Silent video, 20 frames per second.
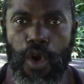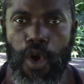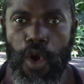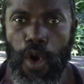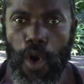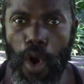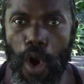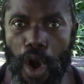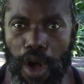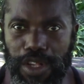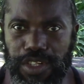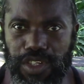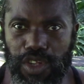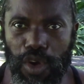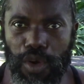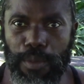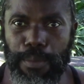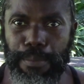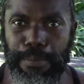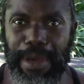
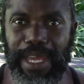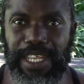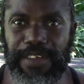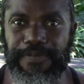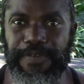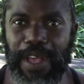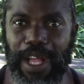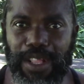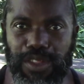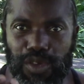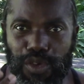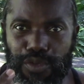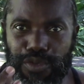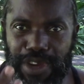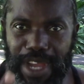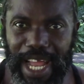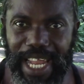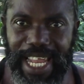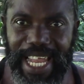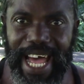Also, many fail to
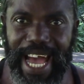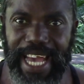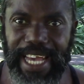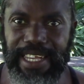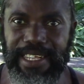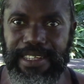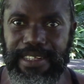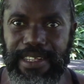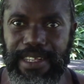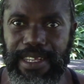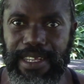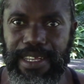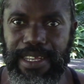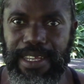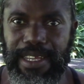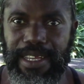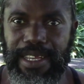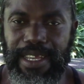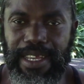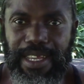realize
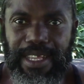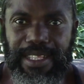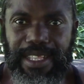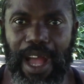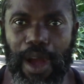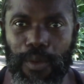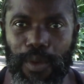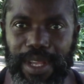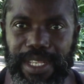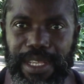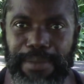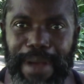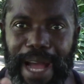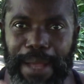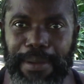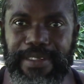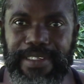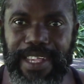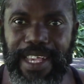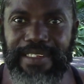that when the
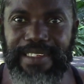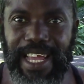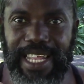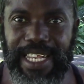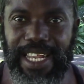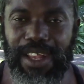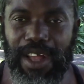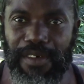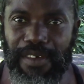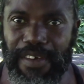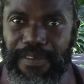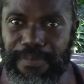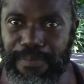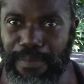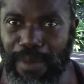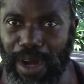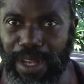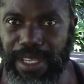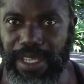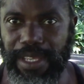Bible says that the love of
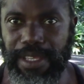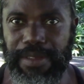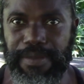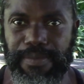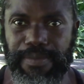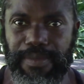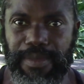money,